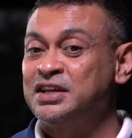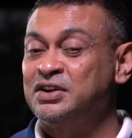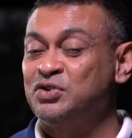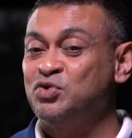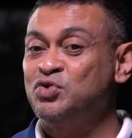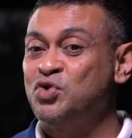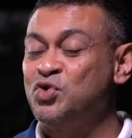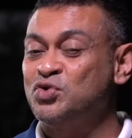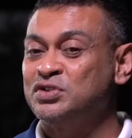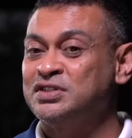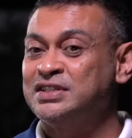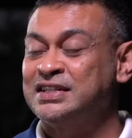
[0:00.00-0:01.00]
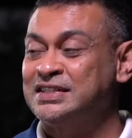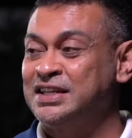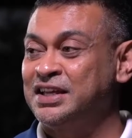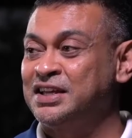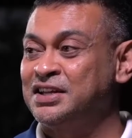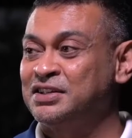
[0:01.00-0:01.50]
holds the
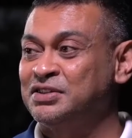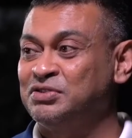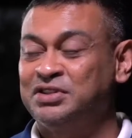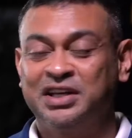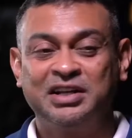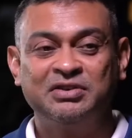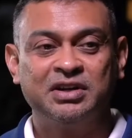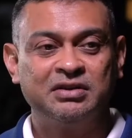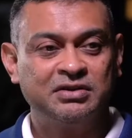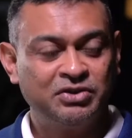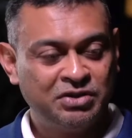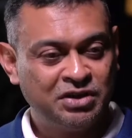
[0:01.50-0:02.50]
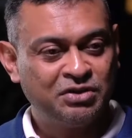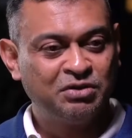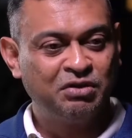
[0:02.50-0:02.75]
stick to tell you that you need to go